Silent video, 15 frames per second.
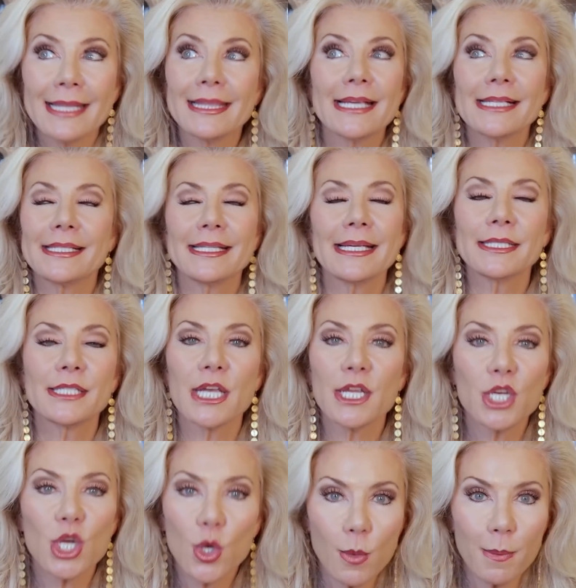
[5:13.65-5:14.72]
this is a
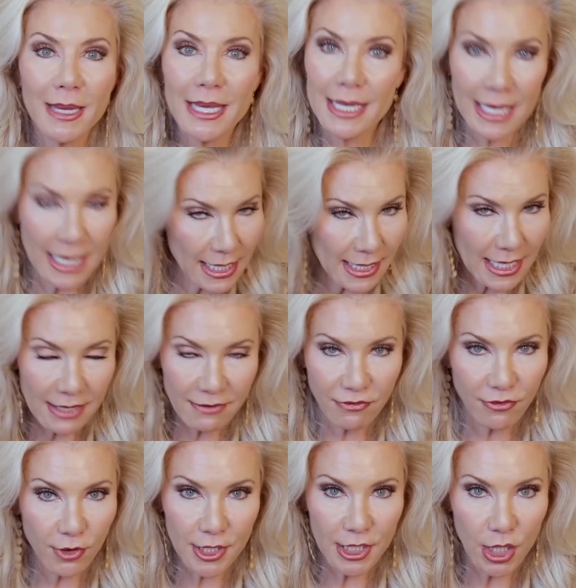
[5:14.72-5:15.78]
new beginning
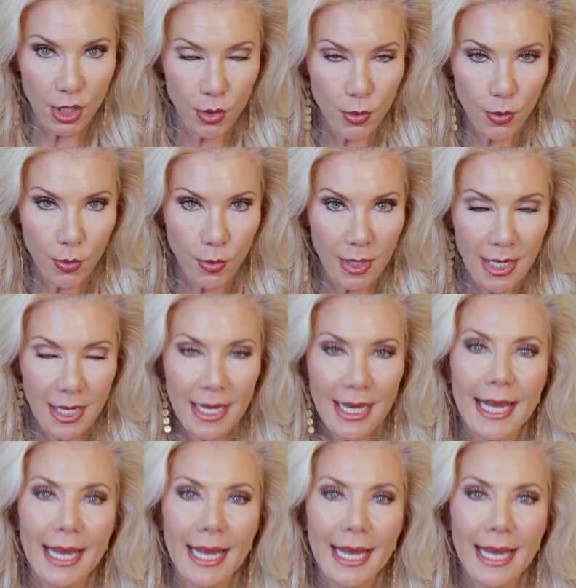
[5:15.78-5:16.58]
for you.